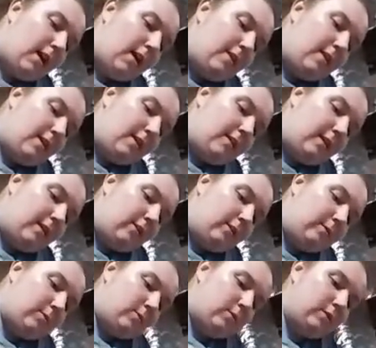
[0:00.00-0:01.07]
And then now
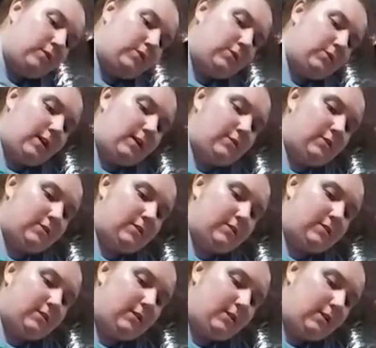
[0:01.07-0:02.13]
I'm going to add just
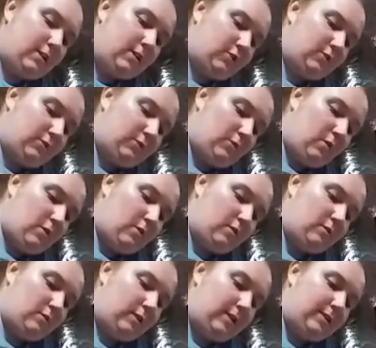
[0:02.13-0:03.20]
a touch of
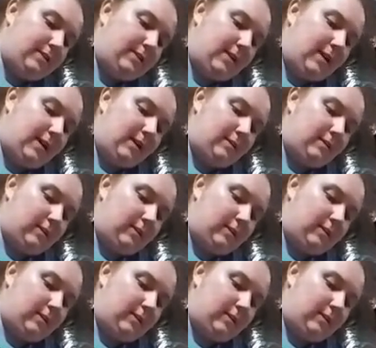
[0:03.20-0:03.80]
water inside,